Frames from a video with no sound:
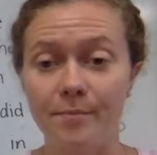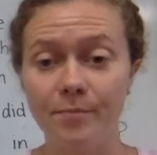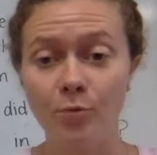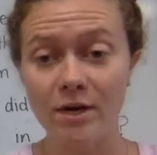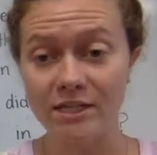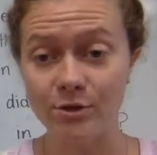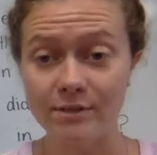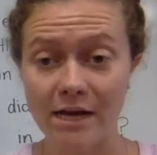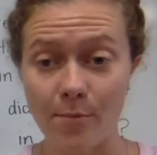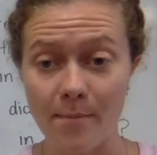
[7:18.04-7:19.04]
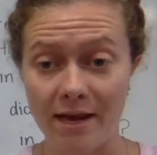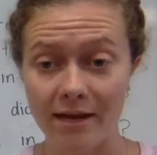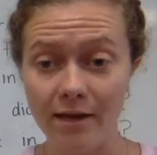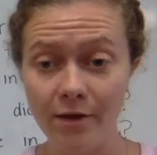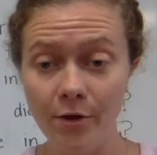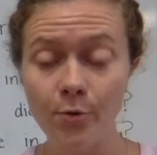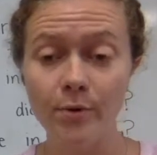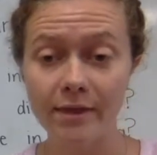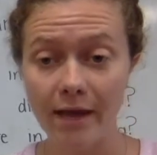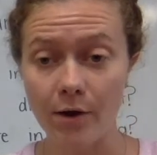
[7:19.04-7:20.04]
when to use how many
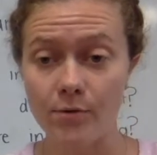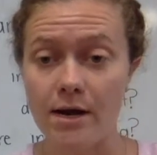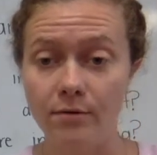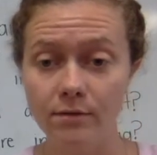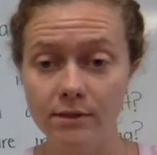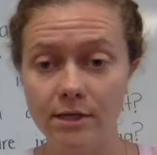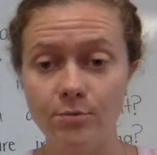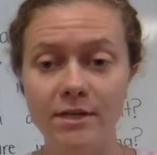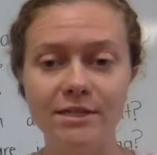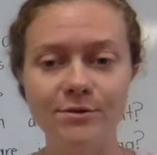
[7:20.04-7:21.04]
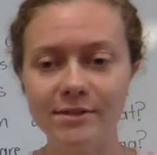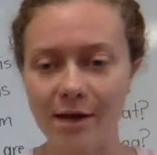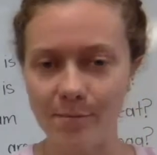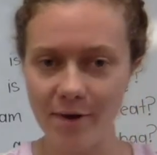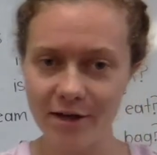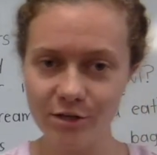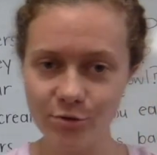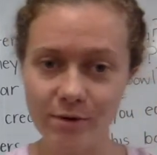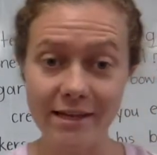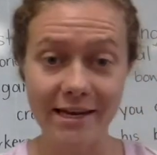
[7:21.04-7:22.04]
with count nouns and when to use how much
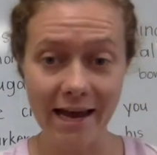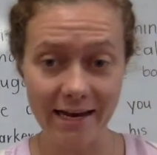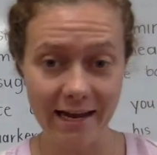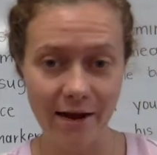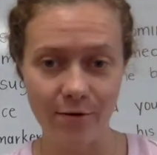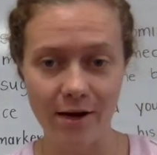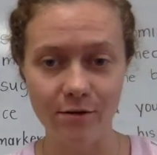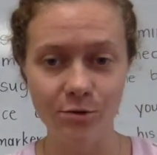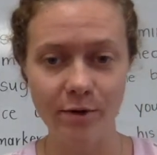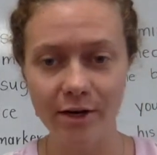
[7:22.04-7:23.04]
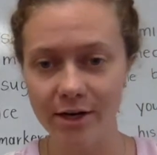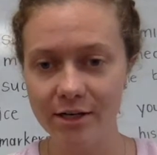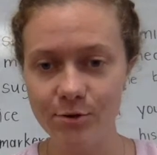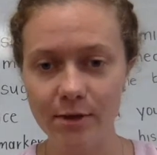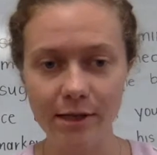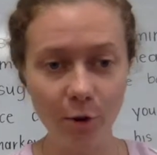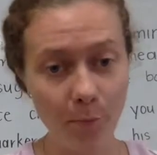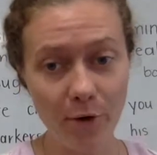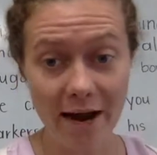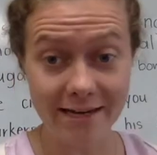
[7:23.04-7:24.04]
with non-count nouns, we are going to do a little
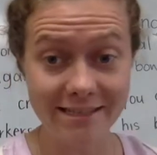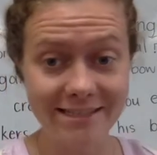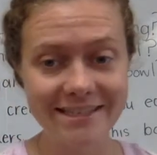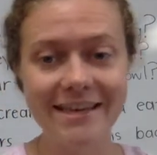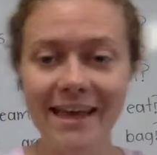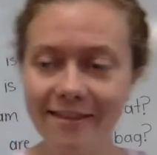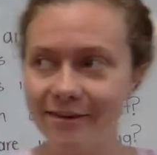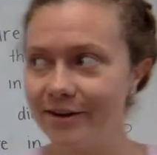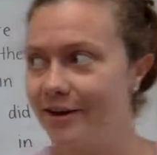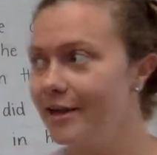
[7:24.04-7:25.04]
practice together.